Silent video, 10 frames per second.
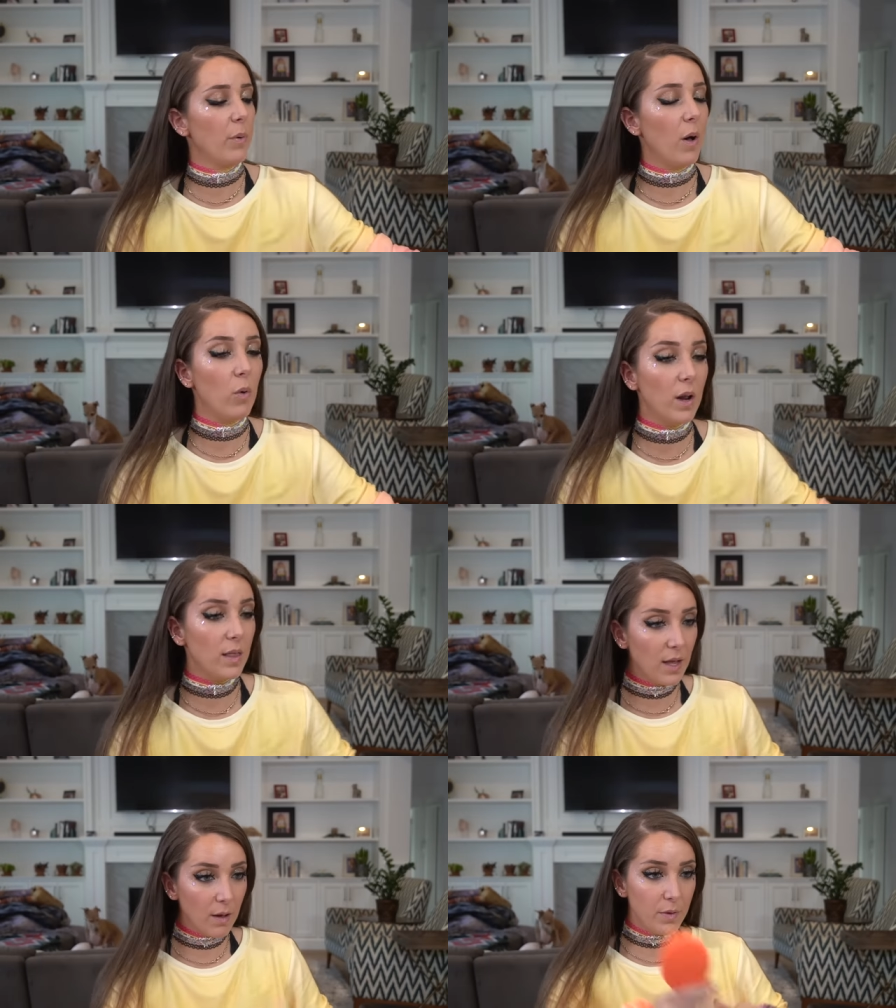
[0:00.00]
But what I
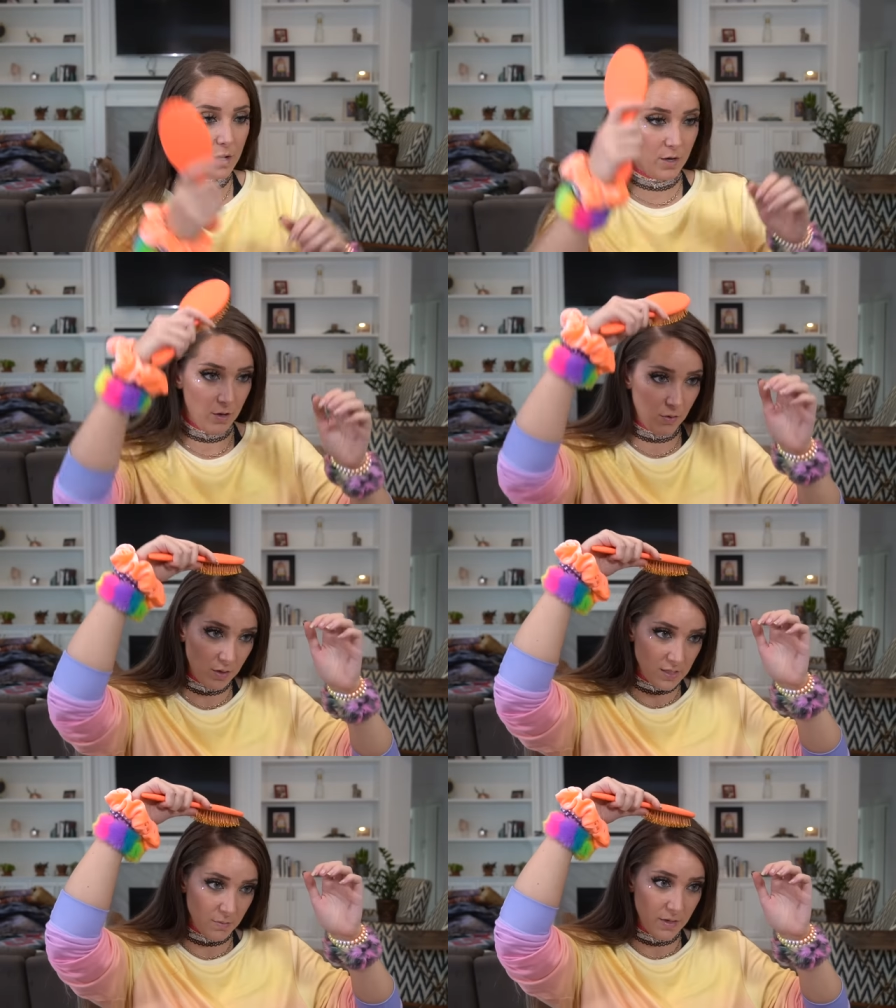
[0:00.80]
think I'm gonna do
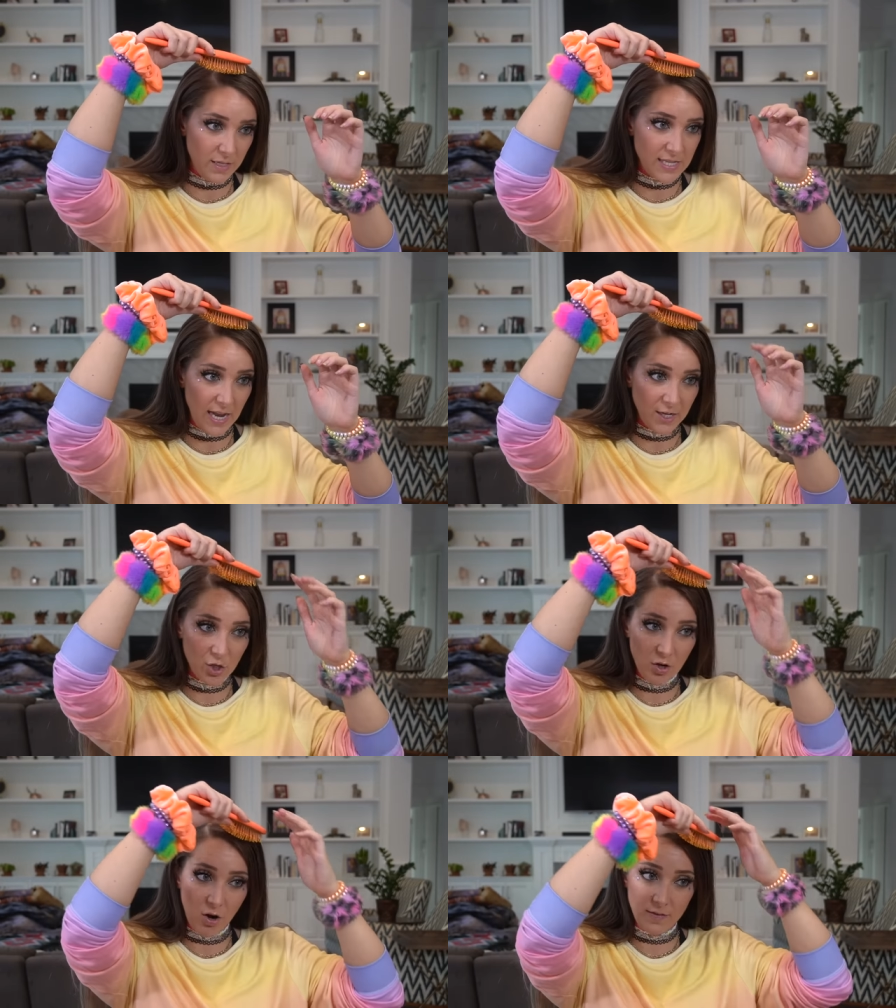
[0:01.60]
is I'm gonna
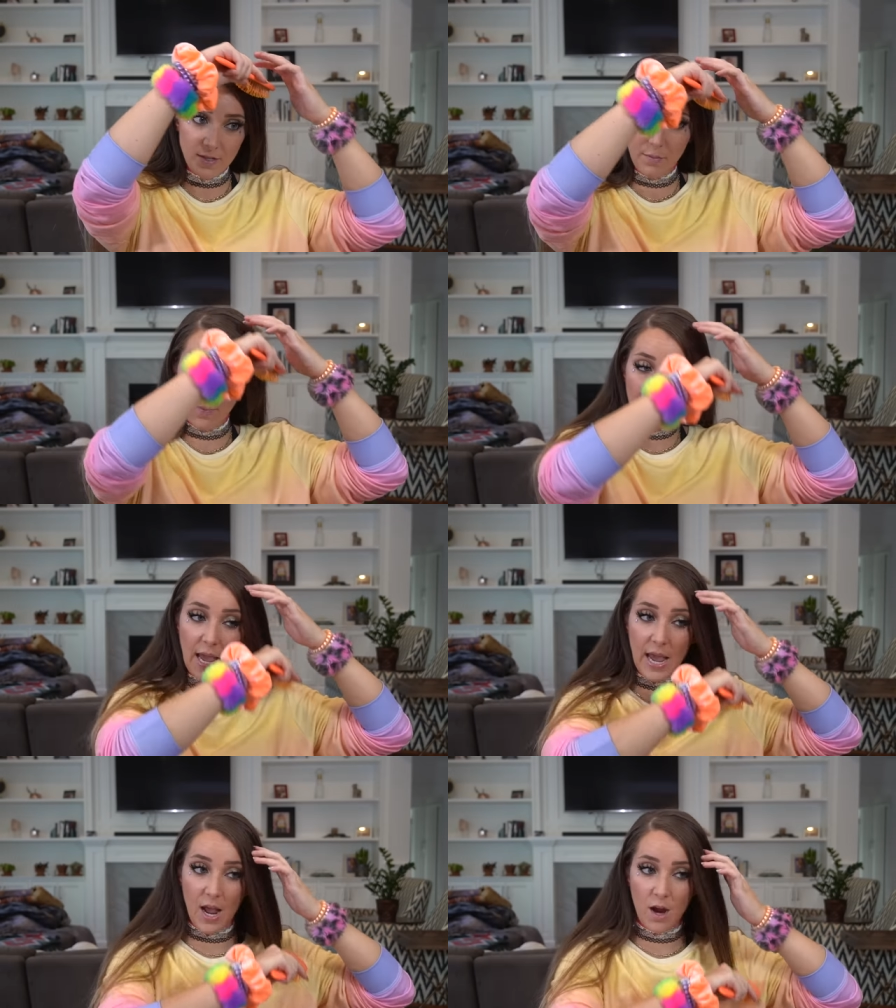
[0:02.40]
section off some of my
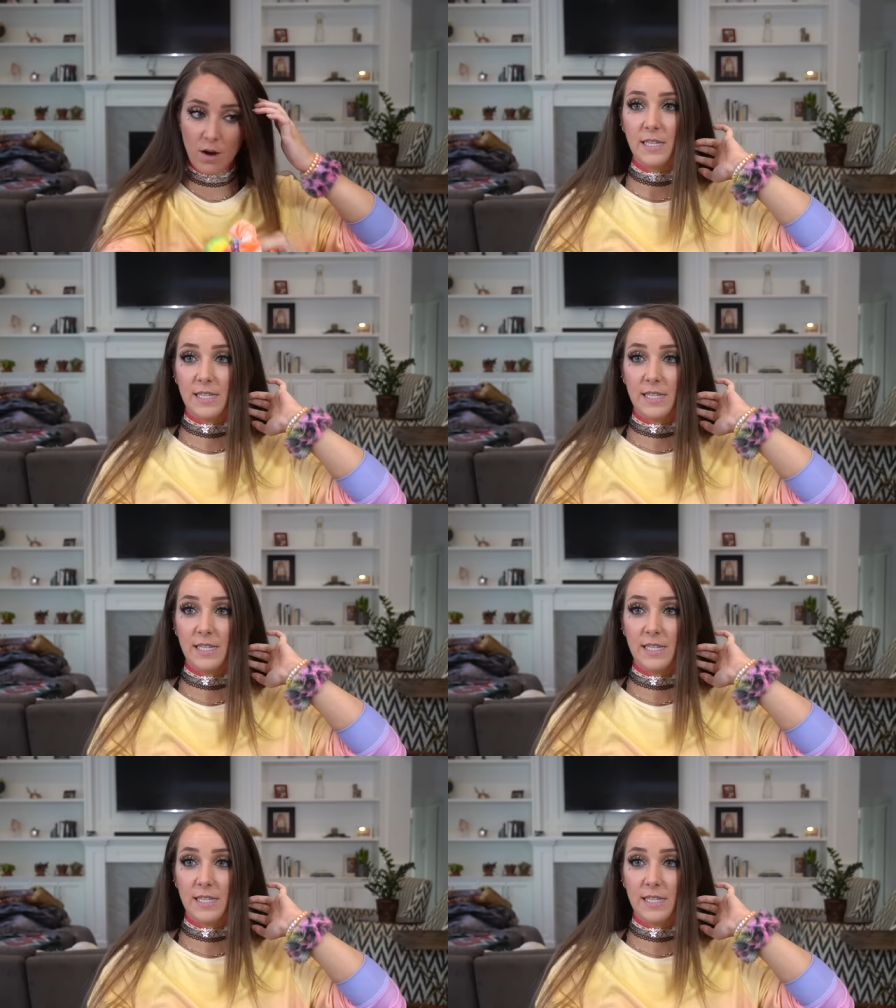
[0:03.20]
hair,